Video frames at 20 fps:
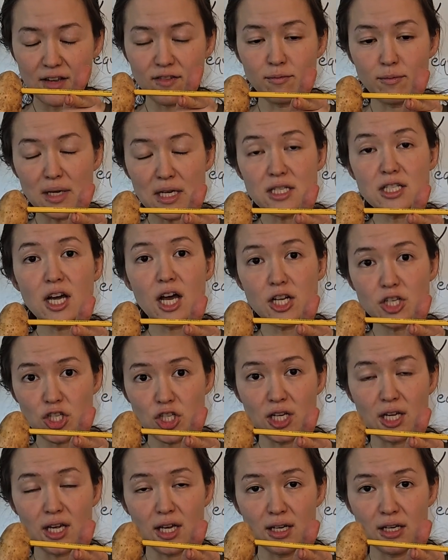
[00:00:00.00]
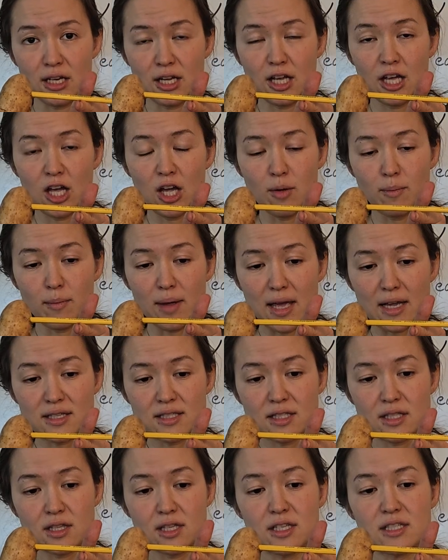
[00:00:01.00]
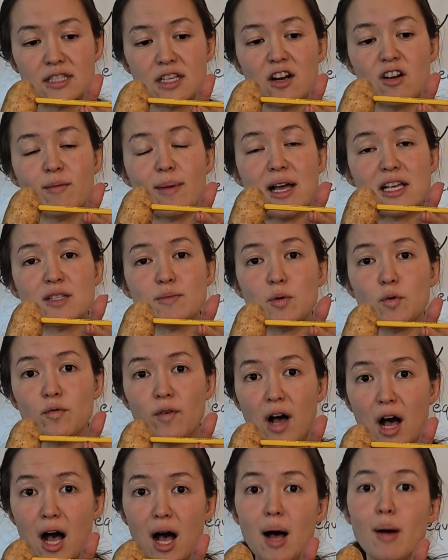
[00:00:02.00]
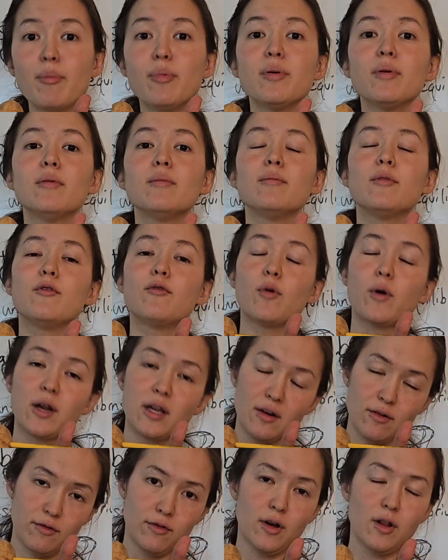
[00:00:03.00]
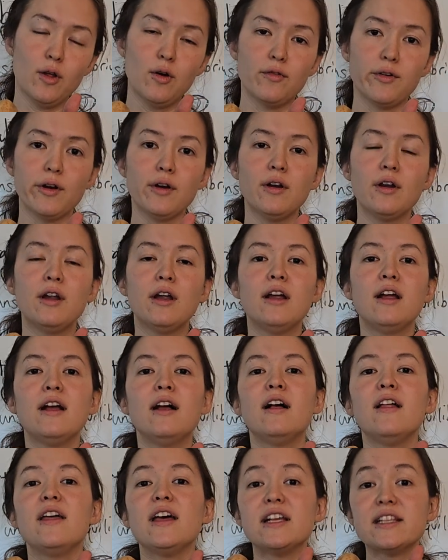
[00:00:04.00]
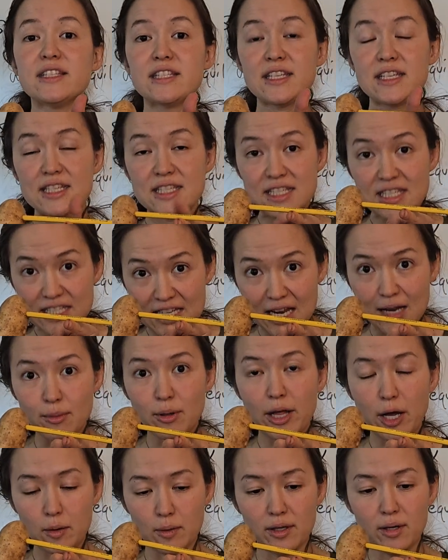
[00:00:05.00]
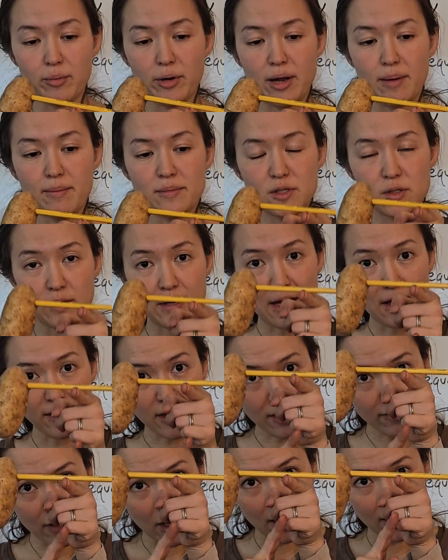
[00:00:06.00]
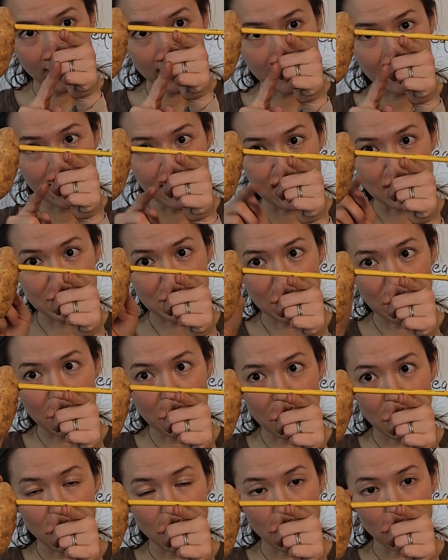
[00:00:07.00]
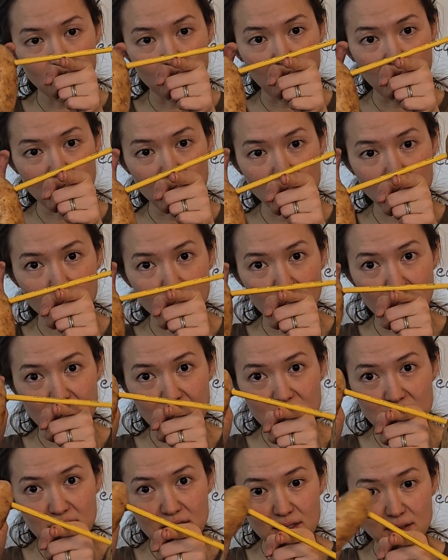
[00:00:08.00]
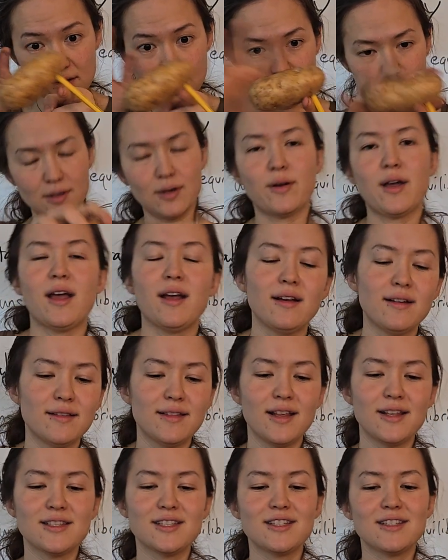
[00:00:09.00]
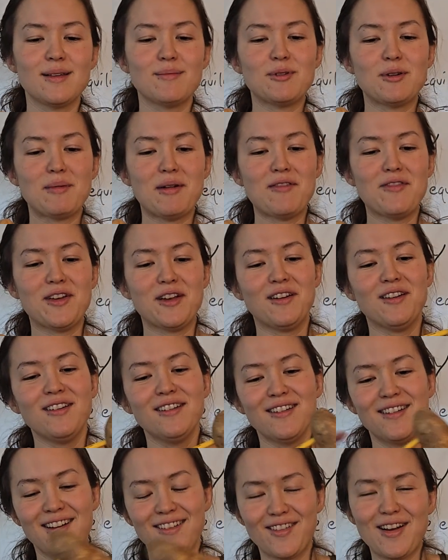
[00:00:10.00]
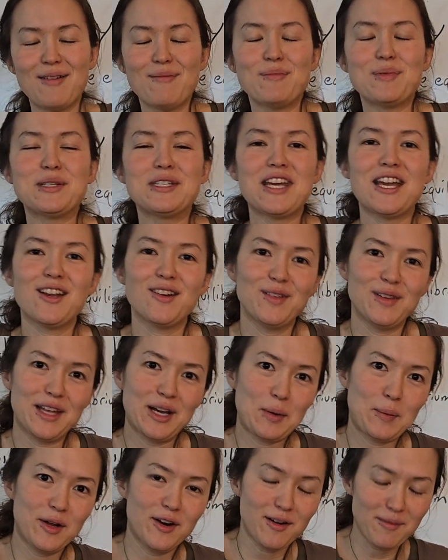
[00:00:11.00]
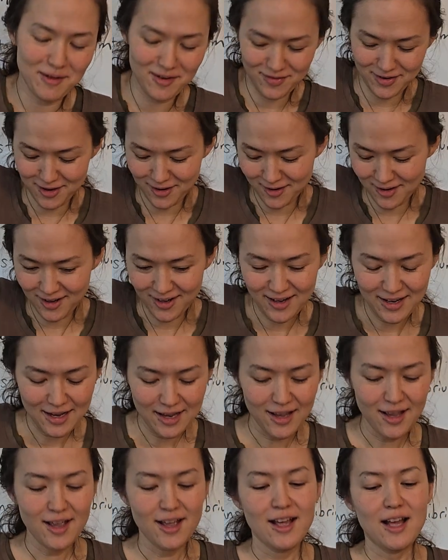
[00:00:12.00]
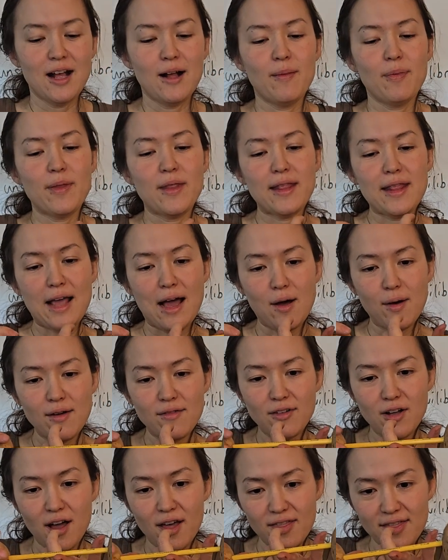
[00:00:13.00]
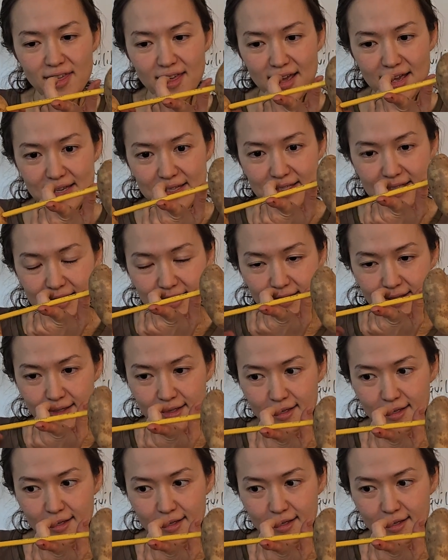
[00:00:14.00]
me touching it makes the center mass move up before it can fall over, it's stable equilibrium. So now that I've got it like this, you know, I can do this. Okay, that slipped on my finger. Got potato liquid on my finger. Now I've got this,